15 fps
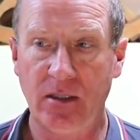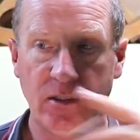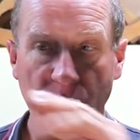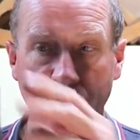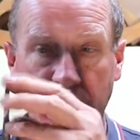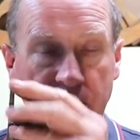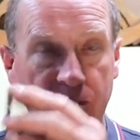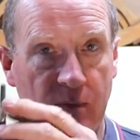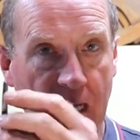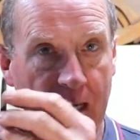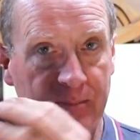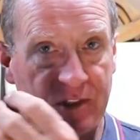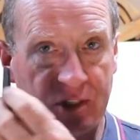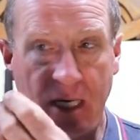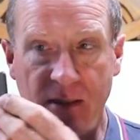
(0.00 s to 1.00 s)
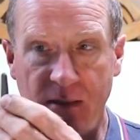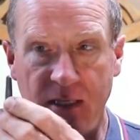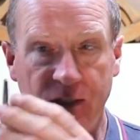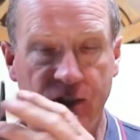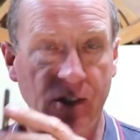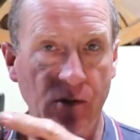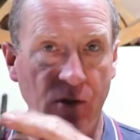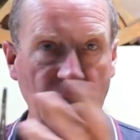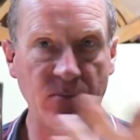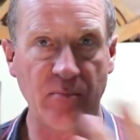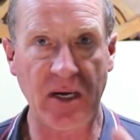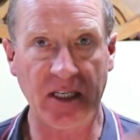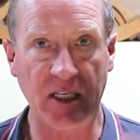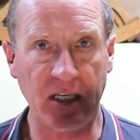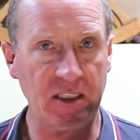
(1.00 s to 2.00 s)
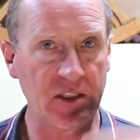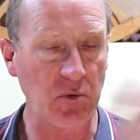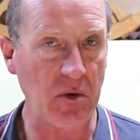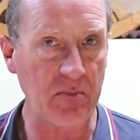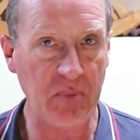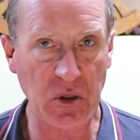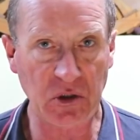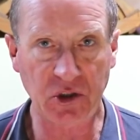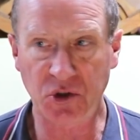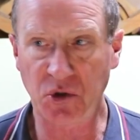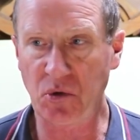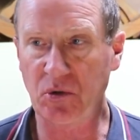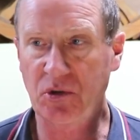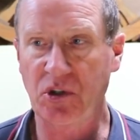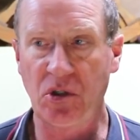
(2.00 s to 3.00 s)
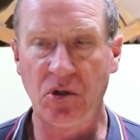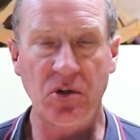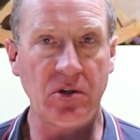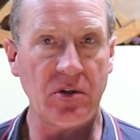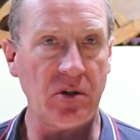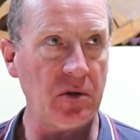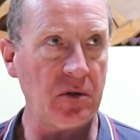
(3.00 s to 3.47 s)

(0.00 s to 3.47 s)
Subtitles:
You could upset this and you could make it into a box jaw tong,